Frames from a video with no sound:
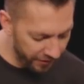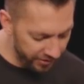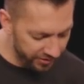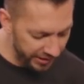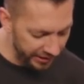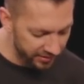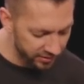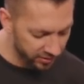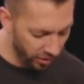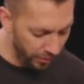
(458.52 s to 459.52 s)
verse six,
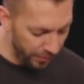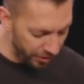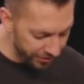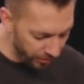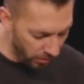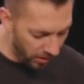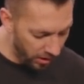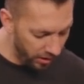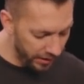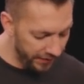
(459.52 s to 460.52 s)
so we built the
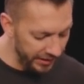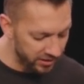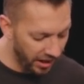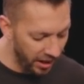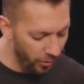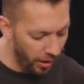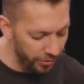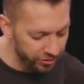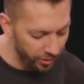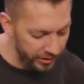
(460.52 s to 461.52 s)
wall and the entire wall
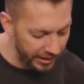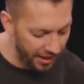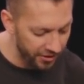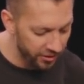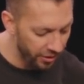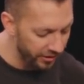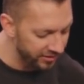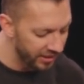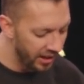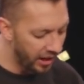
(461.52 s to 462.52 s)
was joined together.
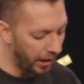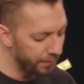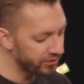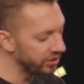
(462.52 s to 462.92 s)
Notice, up